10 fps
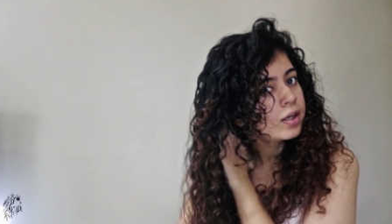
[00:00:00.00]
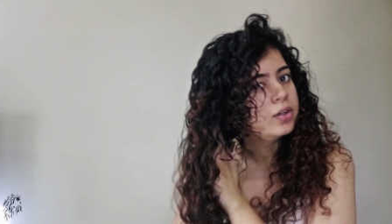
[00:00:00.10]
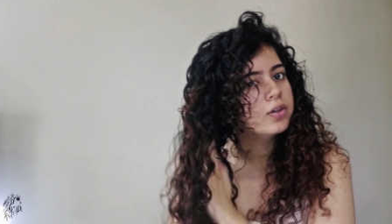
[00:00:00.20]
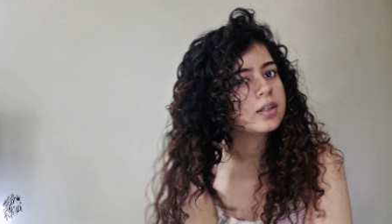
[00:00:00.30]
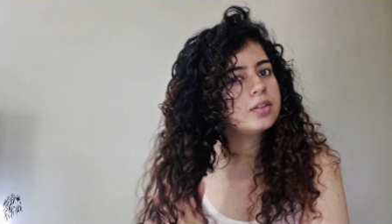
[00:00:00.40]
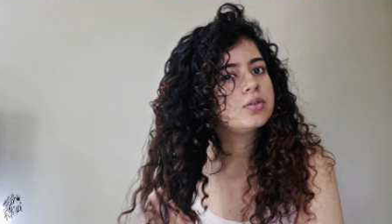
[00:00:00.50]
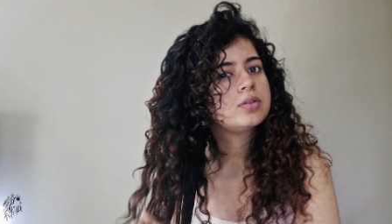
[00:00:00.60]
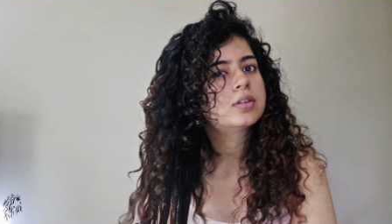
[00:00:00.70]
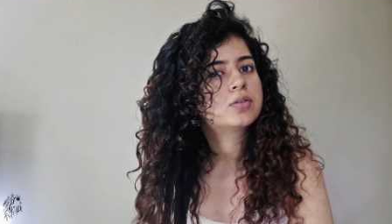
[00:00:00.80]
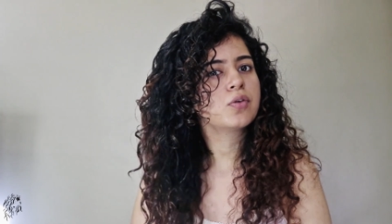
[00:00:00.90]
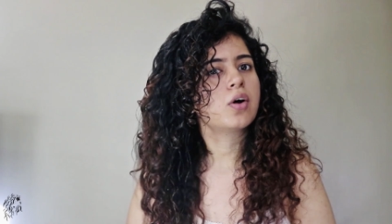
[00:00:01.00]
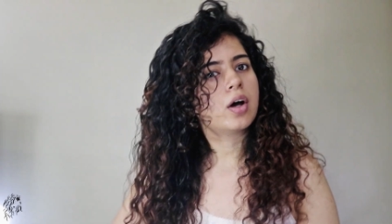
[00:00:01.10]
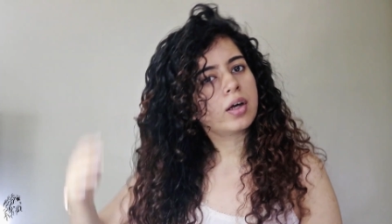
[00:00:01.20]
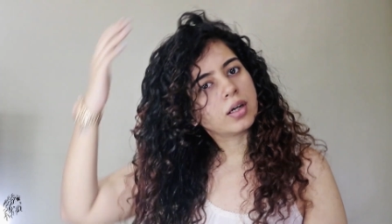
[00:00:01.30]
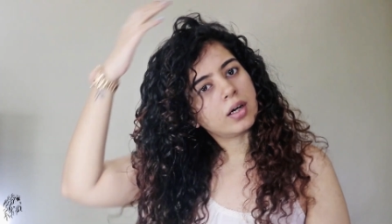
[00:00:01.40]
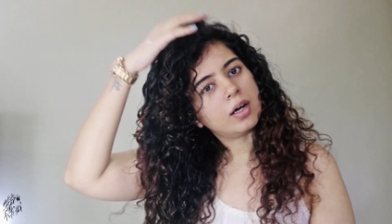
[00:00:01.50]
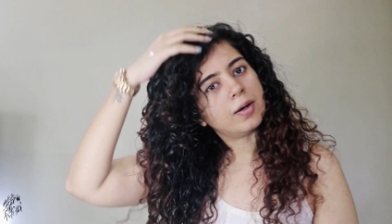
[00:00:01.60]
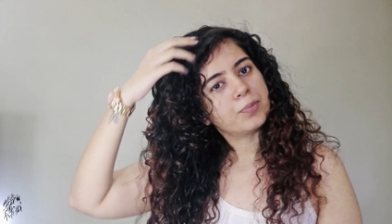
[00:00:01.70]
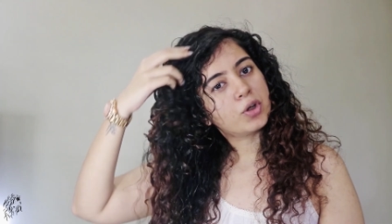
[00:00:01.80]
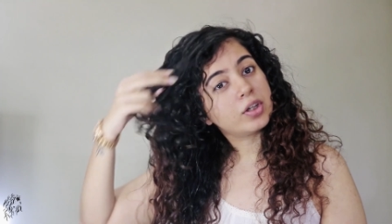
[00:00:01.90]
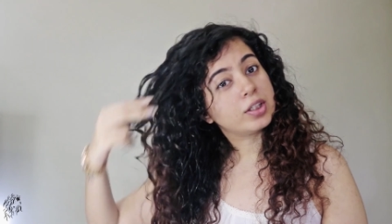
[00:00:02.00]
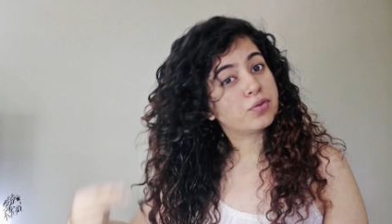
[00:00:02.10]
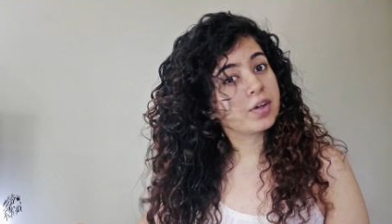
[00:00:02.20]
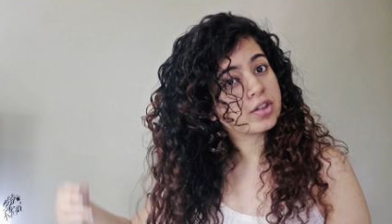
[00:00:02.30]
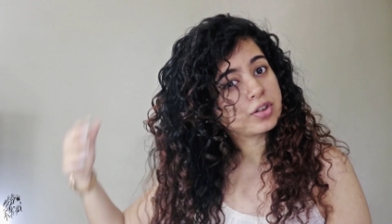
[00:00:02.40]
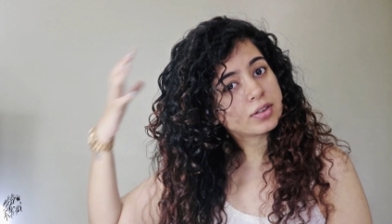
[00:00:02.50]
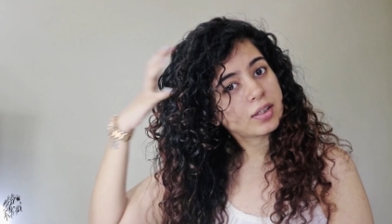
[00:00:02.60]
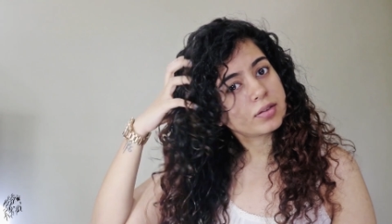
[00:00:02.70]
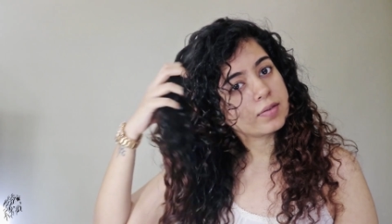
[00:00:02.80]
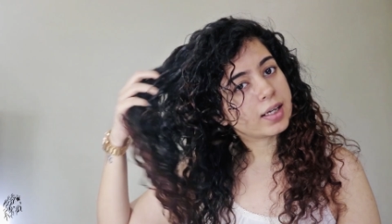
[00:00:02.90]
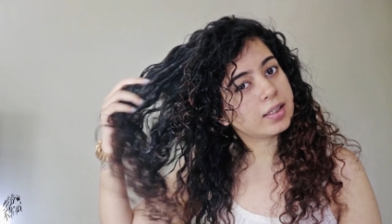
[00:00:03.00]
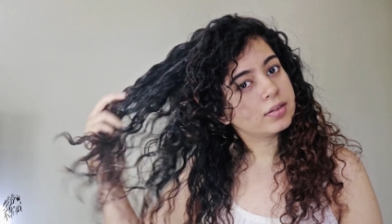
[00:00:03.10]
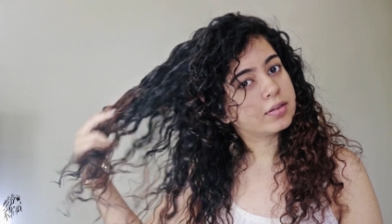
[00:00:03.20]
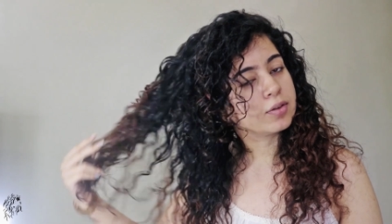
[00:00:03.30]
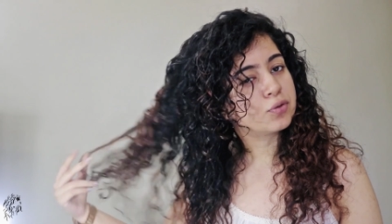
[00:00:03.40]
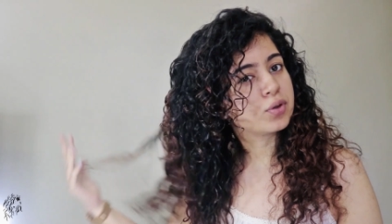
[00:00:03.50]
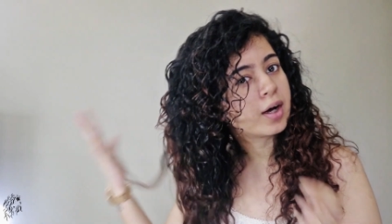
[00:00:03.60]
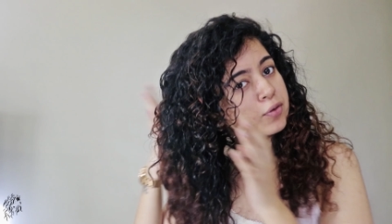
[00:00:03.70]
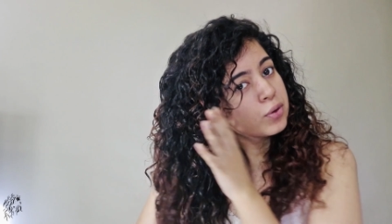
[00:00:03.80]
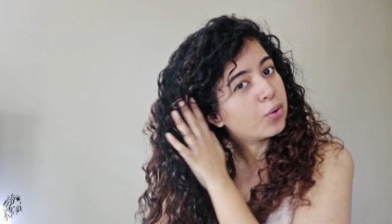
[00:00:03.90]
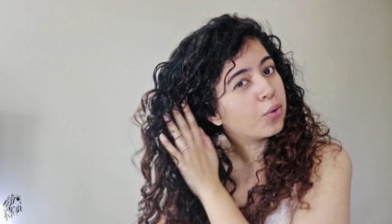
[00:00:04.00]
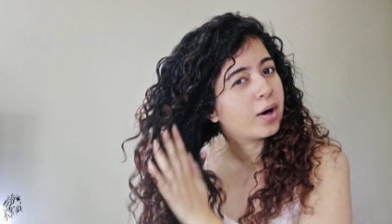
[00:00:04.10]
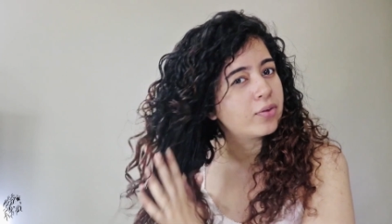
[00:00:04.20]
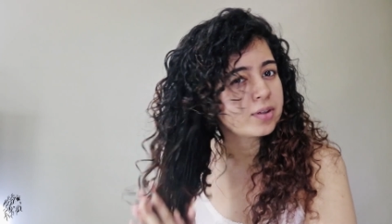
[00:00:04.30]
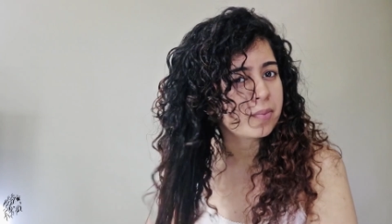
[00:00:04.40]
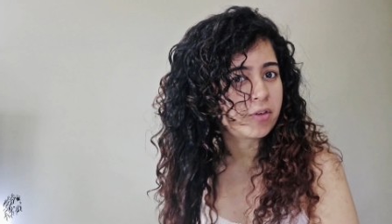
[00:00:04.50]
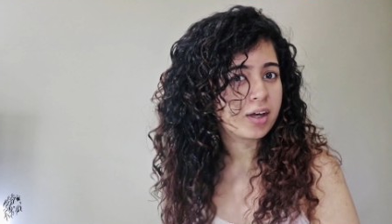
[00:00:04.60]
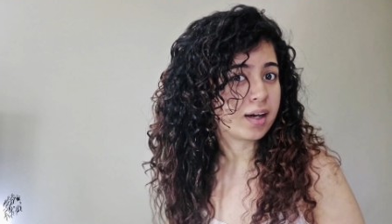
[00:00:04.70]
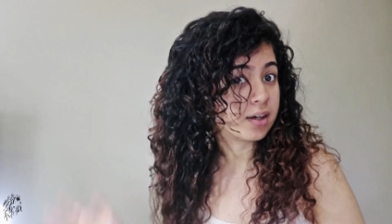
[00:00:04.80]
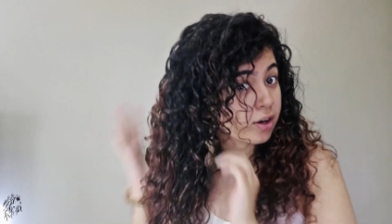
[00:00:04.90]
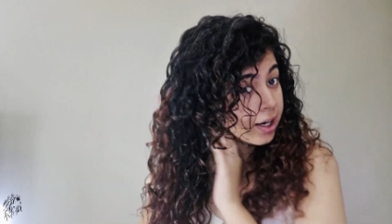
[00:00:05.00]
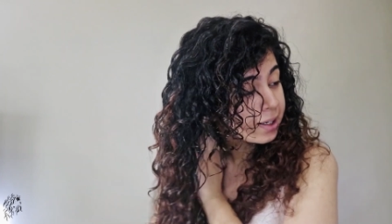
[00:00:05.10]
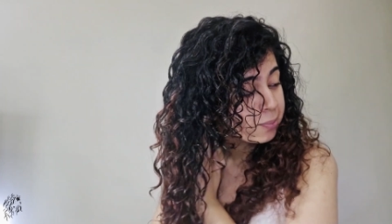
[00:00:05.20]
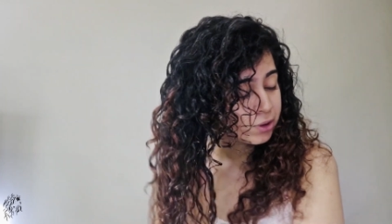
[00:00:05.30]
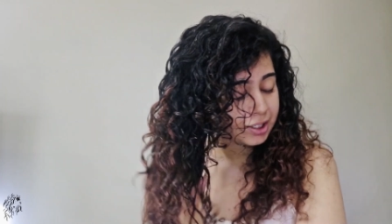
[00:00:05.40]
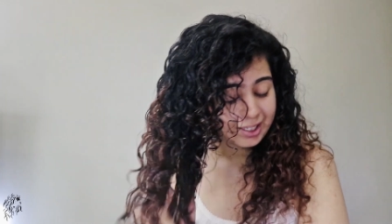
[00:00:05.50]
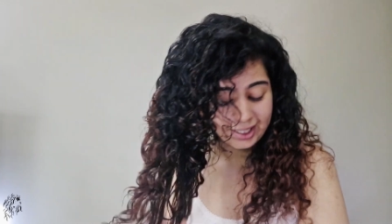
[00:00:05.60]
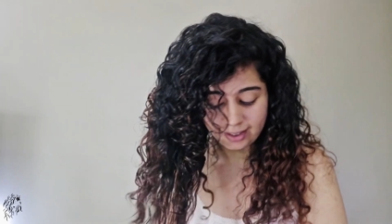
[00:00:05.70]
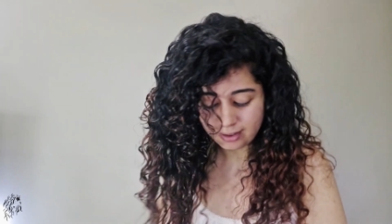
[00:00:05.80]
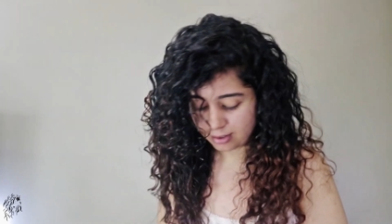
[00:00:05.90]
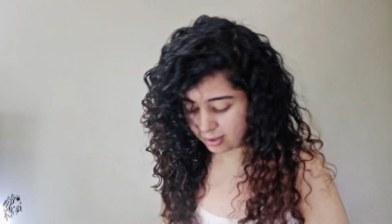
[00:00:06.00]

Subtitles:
You can use this for your refreshes as well if you have to go out somewhere and you're getting pretty late.